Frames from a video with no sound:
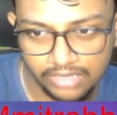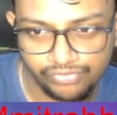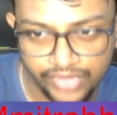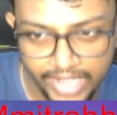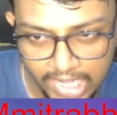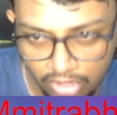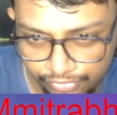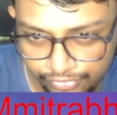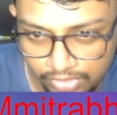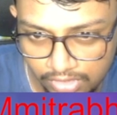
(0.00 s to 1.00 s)
threat
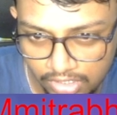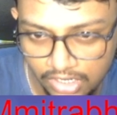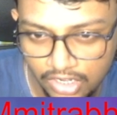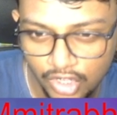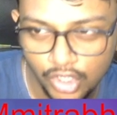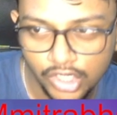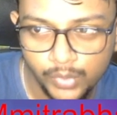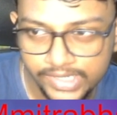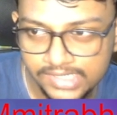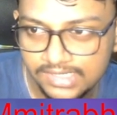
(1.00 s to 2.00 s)
of
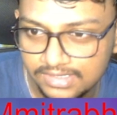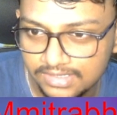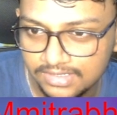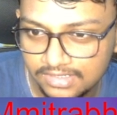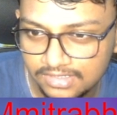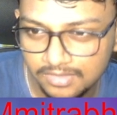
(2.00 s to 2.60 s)
queen g6.